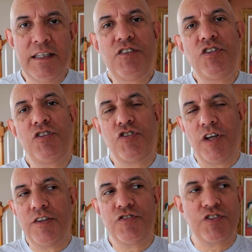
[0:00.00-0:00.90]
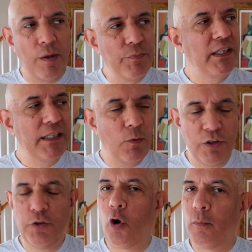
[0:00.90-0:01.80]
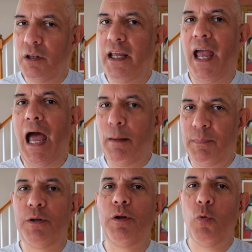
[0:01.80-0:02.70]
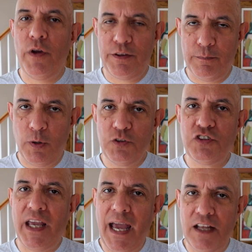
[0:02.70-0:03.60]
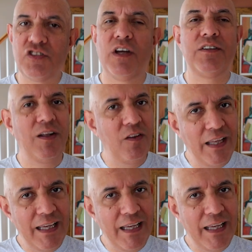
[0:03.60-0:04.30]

This is just something that will normally happen with most cats until